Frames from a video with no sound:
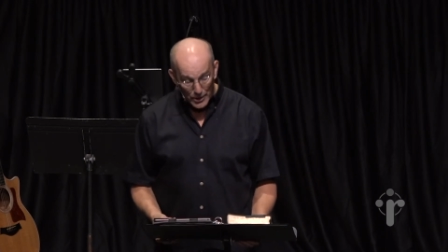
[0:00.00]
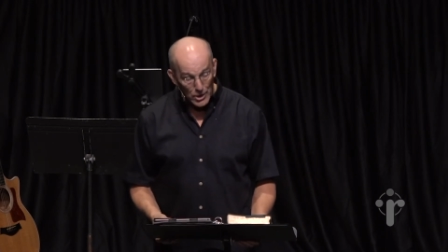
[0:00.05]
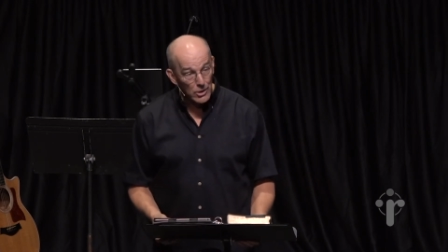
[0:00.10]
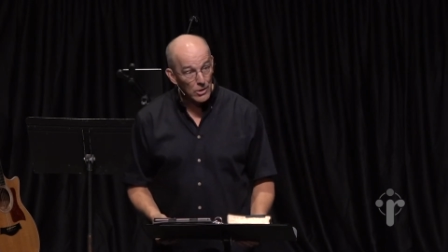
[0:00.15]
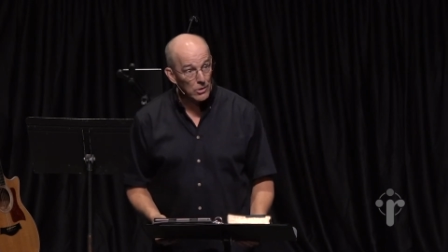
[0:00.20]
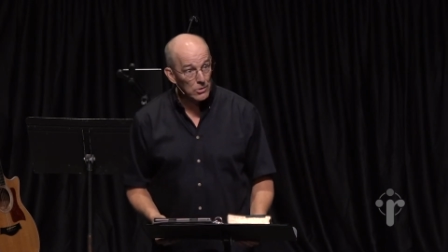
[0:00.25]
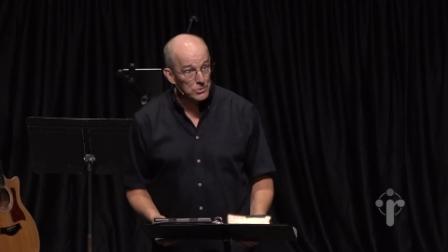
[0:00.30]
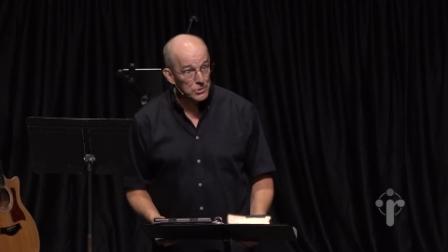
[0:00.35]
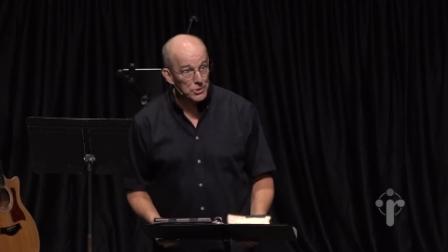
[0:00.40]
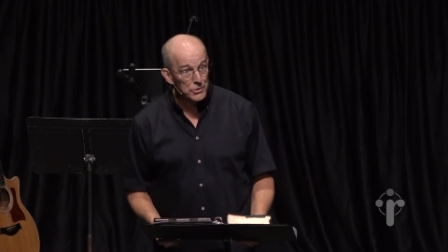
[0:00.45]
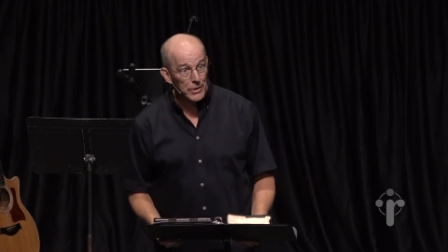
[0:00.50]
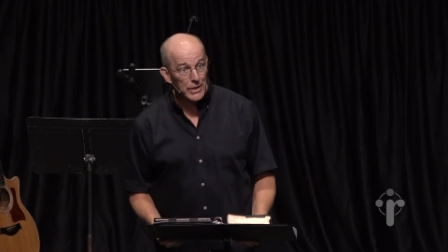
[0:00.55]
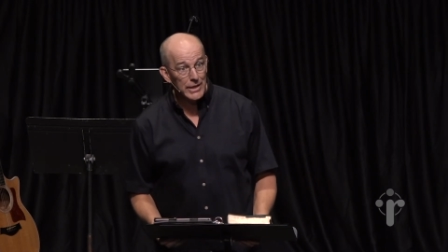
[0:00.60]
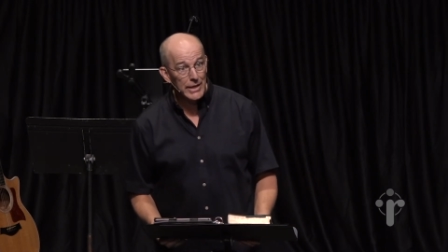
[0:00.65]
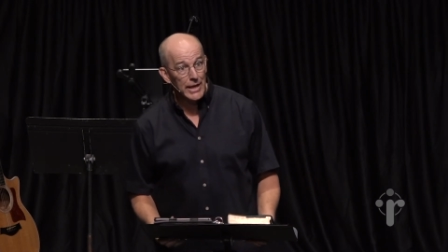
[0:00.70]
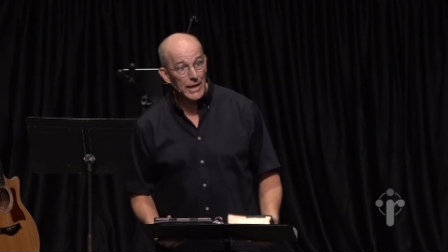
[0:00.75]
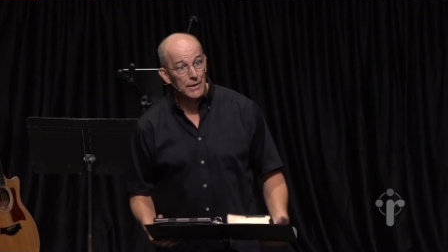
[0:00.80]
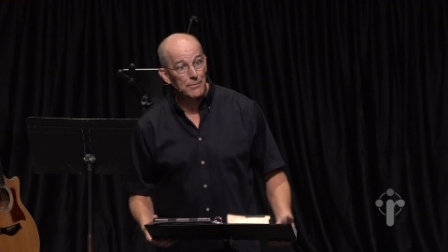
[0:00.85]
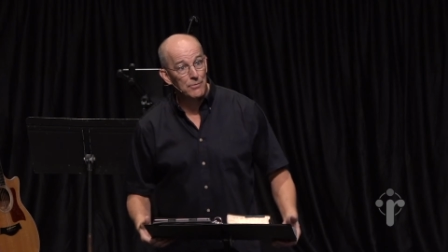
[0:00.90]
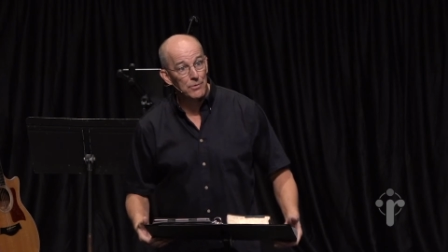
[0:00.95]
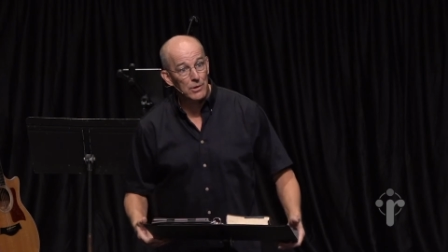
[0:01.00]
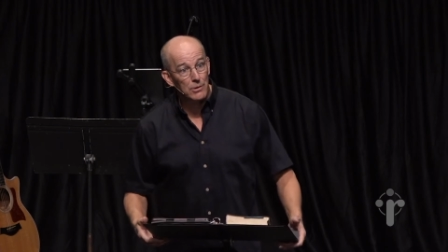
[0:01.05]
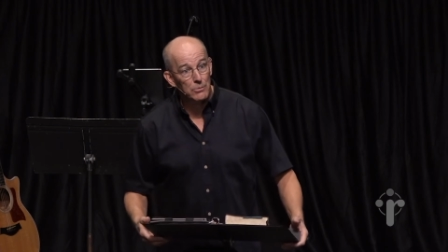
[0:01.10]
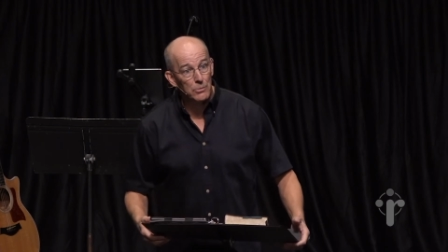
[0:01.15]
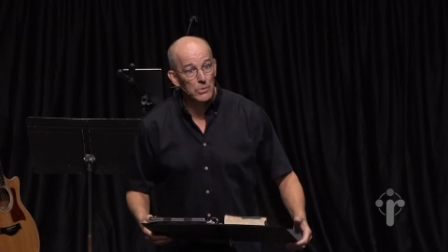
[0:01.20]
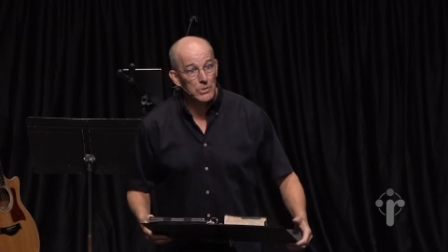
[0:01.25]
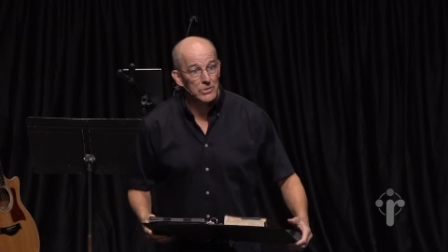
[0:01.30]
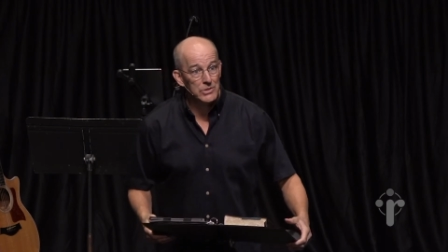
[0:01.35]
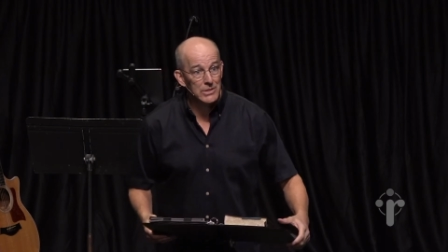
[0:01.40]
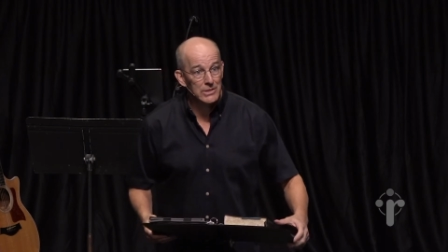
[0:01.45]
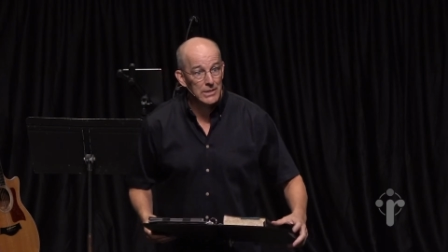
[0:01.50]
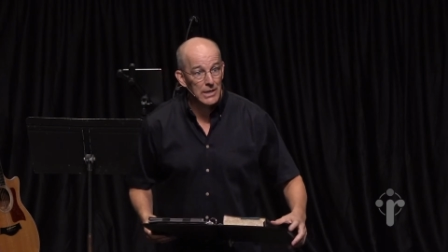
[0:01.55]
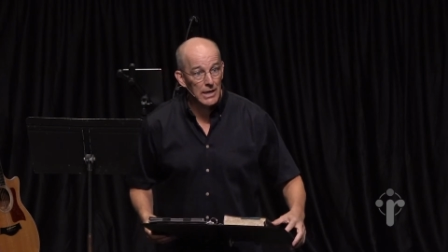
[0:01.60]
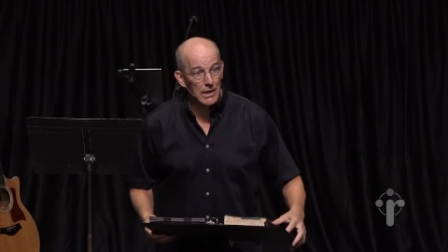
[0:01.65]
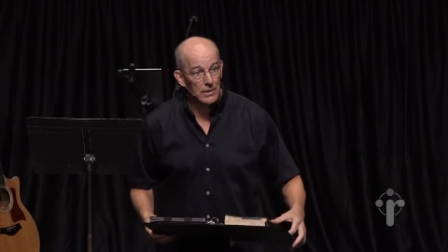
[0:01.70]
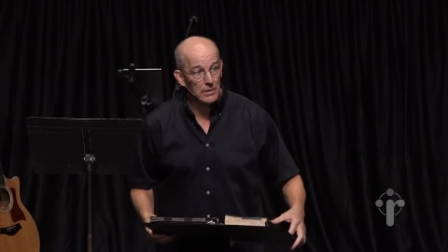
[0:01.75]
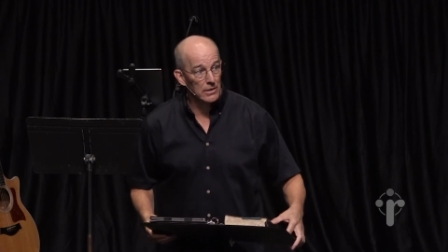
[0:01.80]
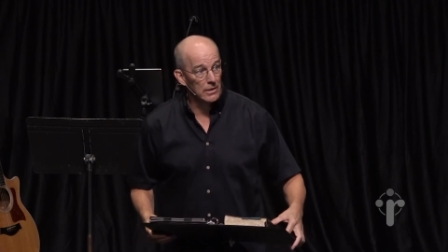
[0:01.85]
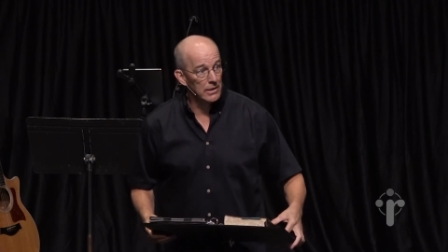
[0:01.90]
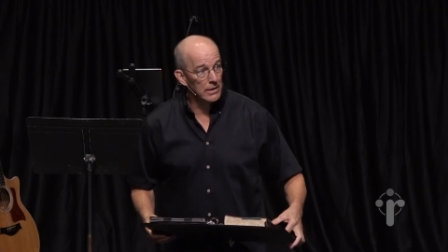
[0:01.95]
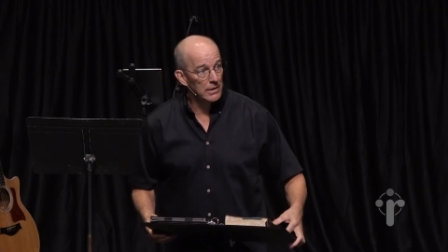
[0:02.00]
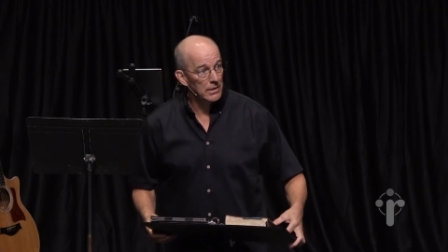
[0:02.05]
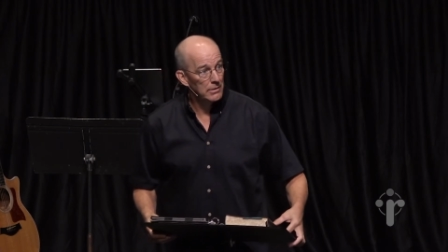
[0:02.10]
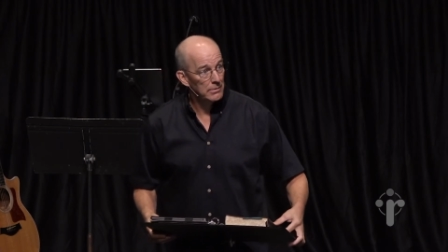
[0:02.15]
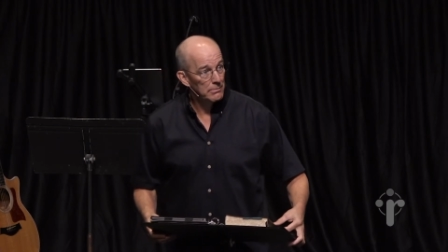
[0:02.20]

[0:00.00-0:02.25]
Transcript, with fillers: the culture he came from was entirely